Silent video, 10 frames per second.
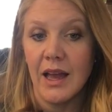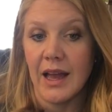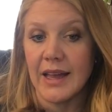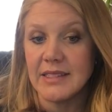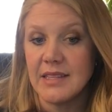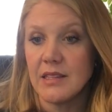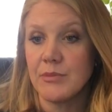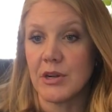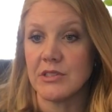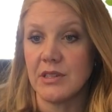I see the
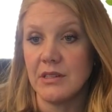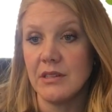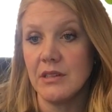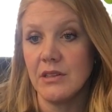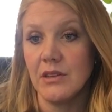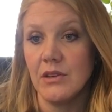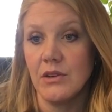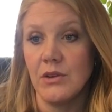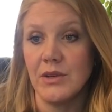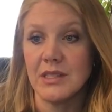person
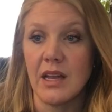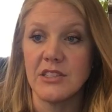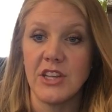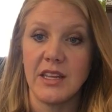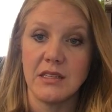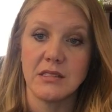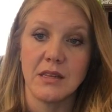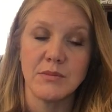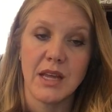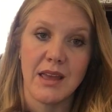who is not chained to
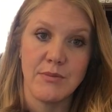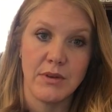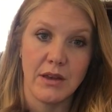some type